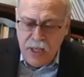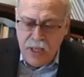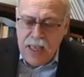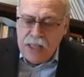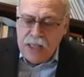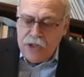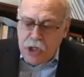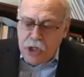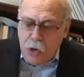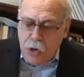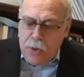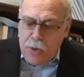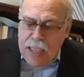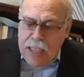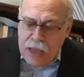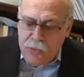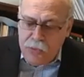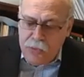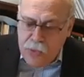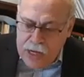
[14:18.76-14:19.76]
And so we
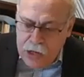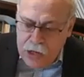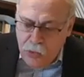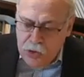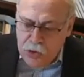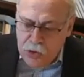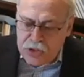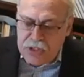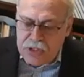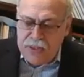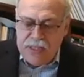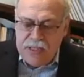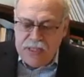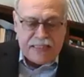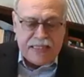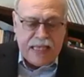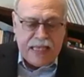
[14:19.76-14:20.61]
had recourse to this